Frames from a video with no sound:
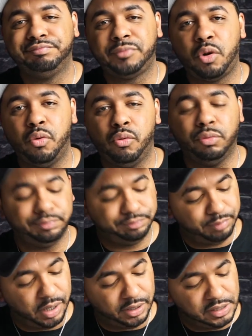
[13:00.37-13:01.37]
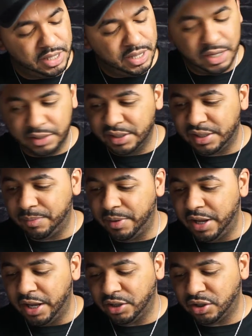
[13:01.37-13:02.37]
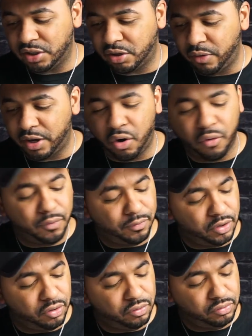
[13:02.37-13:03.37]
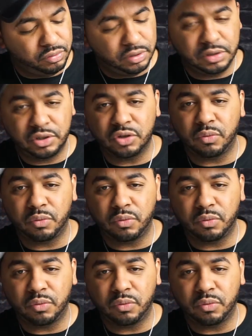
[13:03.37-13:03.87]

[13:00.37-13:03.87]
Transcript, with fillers: Cool. But this has been it. Just a quick overview. Just